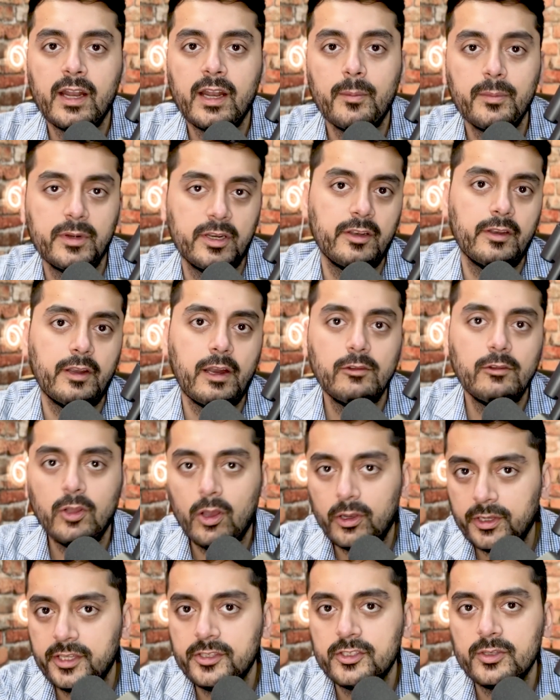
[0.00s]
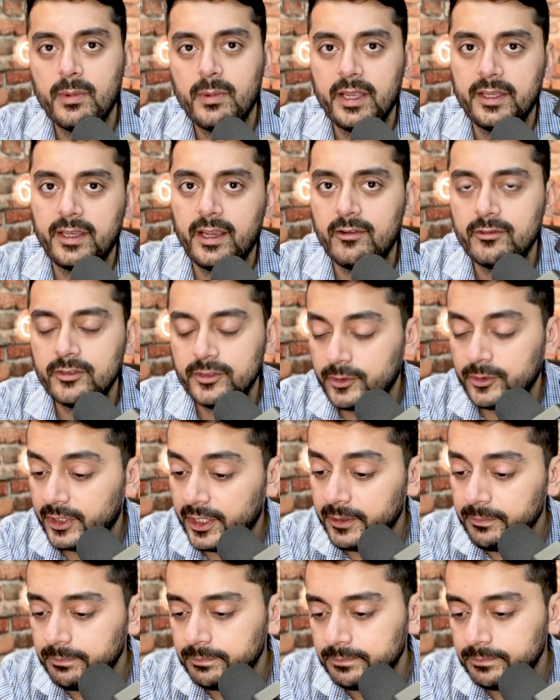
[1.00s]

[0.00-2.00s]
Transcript: I'm going to now log into my account. Okay,